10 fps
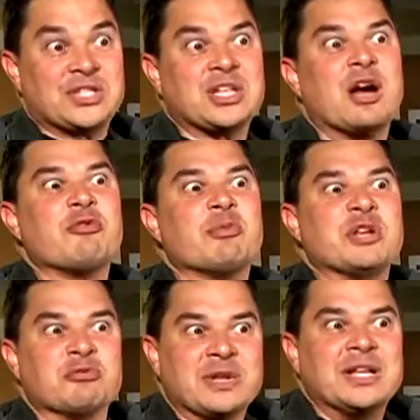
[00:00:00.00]
government
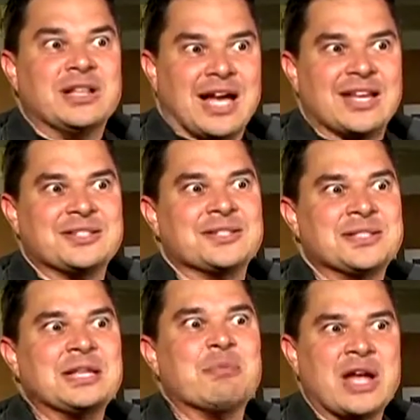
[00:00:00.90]
realizes
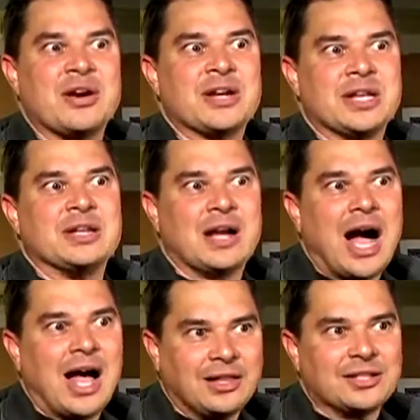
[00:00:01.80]
the American
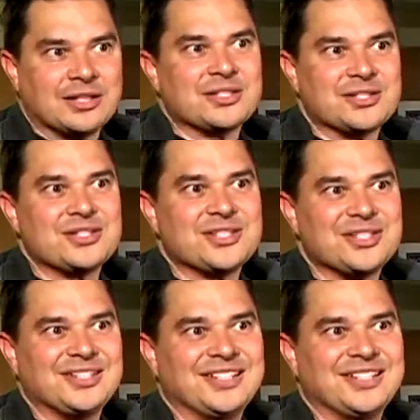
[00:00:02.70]
colonists